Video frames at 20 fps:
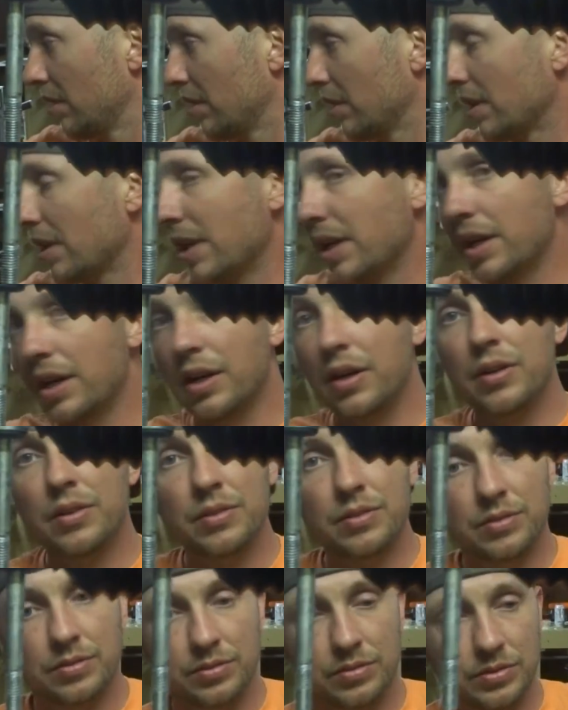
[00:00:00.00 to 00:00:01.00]
now
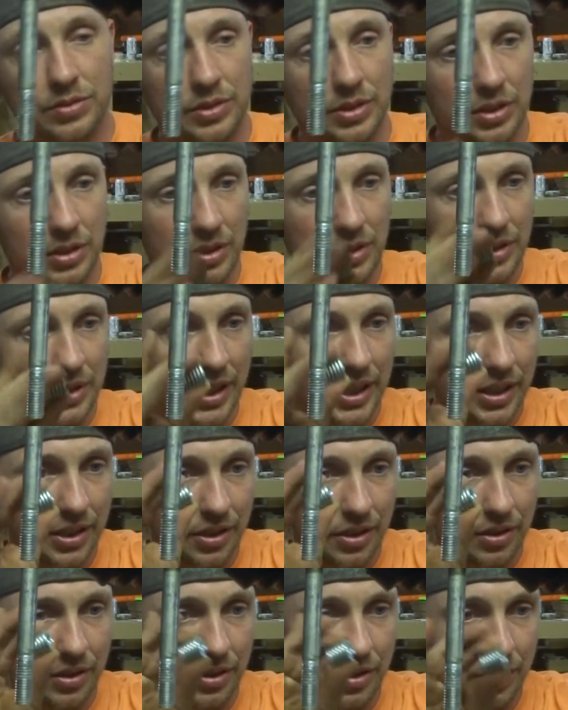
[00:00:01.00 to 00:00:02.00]
you're gonna take
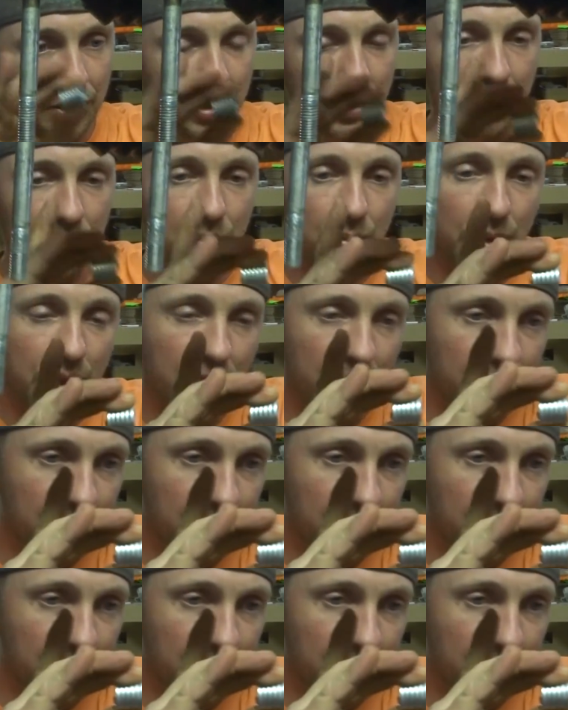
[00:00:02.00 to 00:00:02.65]
your whatever